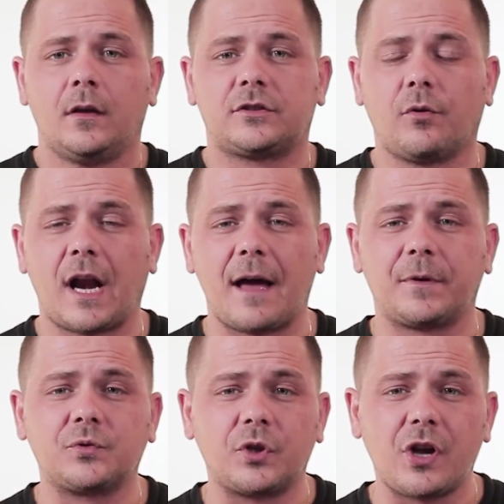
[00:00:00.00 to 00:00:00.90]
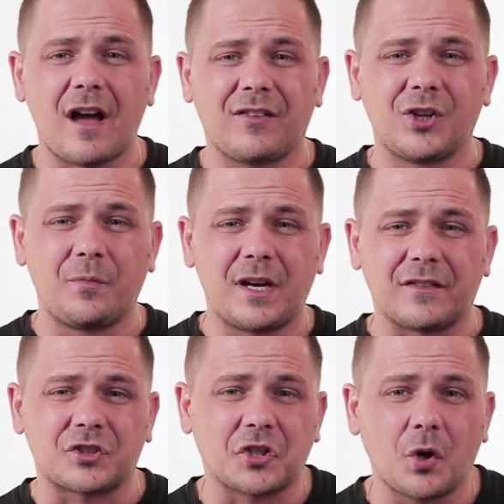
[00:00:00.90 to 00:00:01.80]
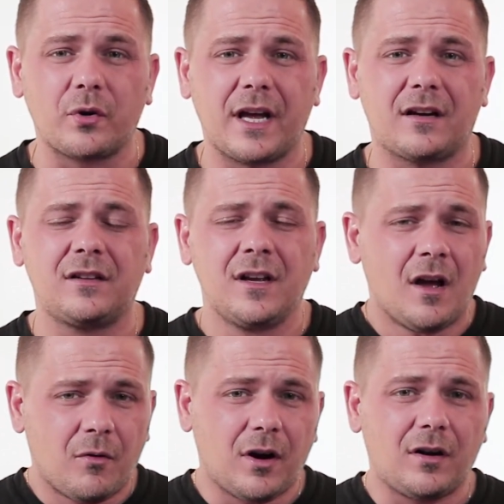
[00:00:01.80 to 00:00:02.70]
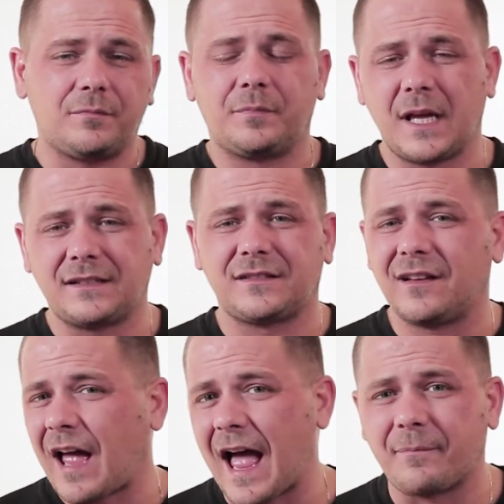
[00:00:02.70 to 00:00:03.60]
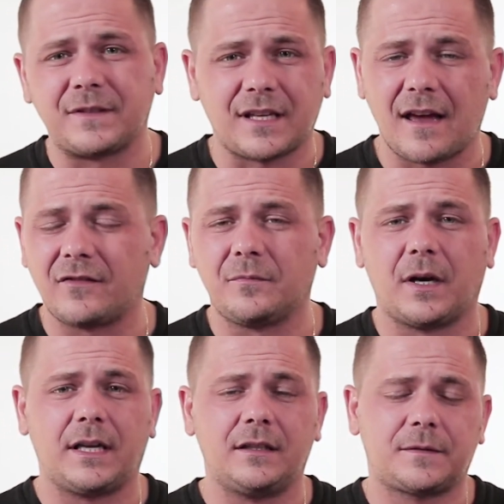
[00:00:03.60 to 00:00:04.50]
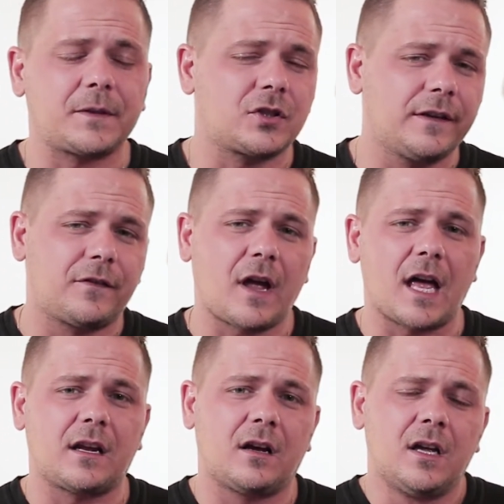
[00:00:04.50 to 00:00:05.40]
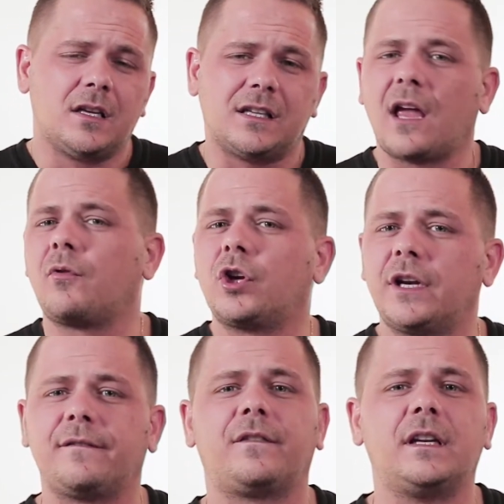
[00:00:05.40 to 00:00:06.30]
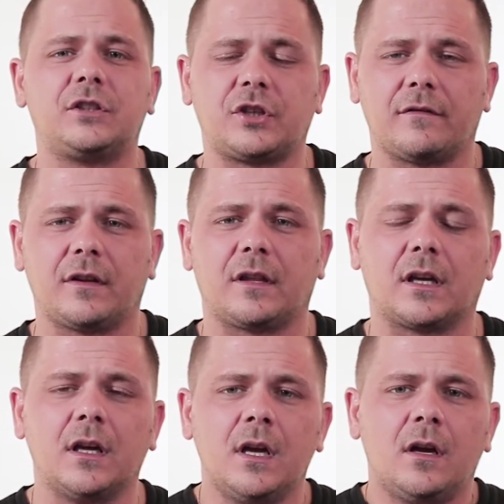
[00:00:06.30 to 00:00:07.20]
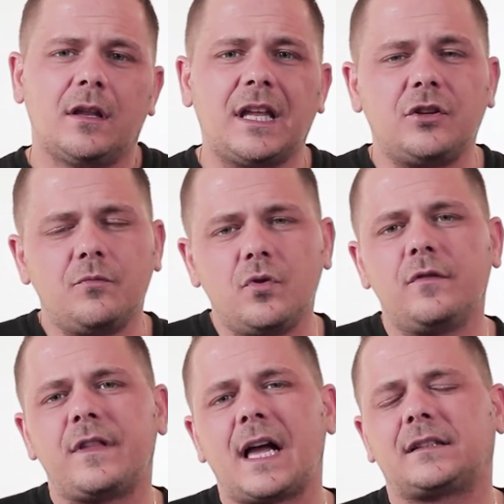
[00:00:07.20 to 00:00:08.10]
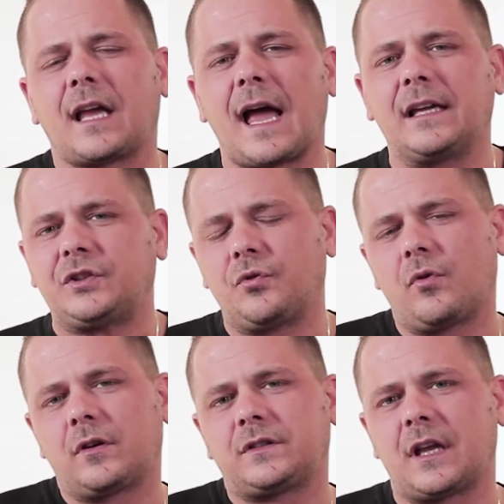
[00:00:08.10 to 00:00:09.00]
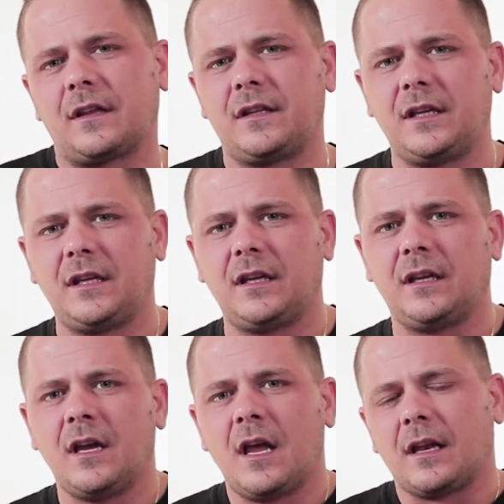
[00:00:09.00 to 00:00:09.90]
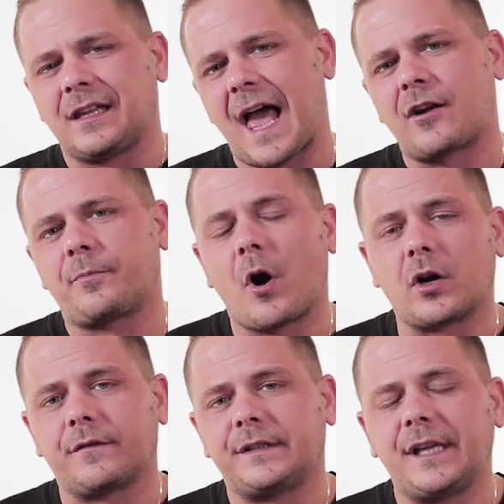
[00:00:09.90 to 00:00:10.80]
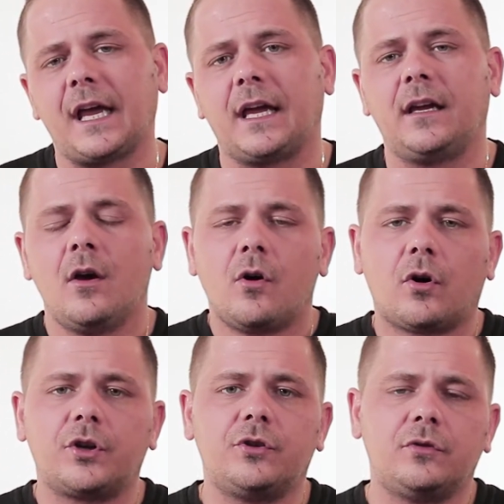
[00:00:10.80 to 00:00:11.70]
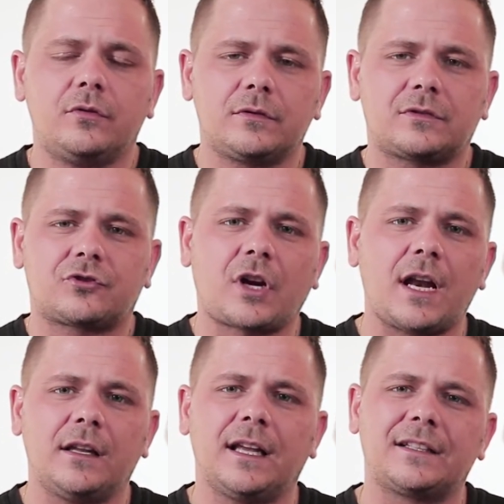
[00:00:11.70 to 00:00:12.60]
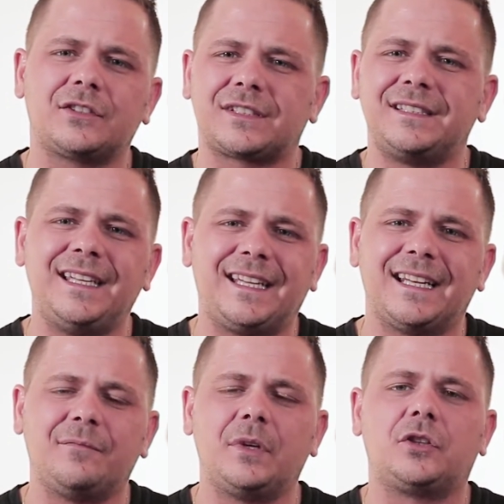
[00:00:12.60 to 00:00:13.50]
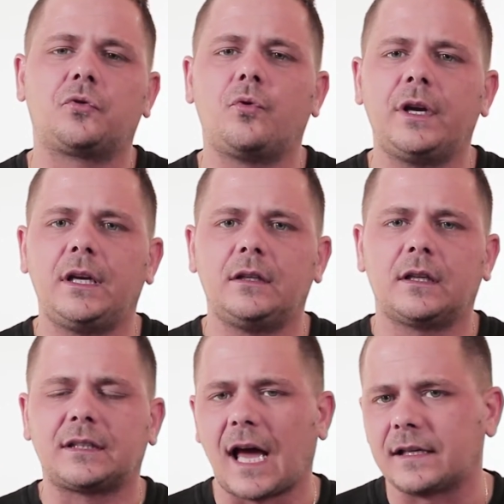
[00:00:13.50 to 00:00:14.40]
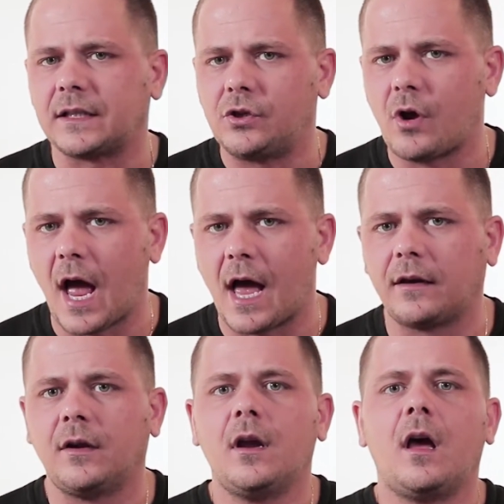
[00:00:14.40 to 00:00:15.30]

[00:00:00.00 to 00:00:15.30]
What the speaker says: So what happens when you have a little bit of a slowdown? Well, that happens to everybody, and especially if you had a night where you didn't finish everything. Then you move that task towards the latter part of the day, or you kind of like just sneak it in between the tasks that you had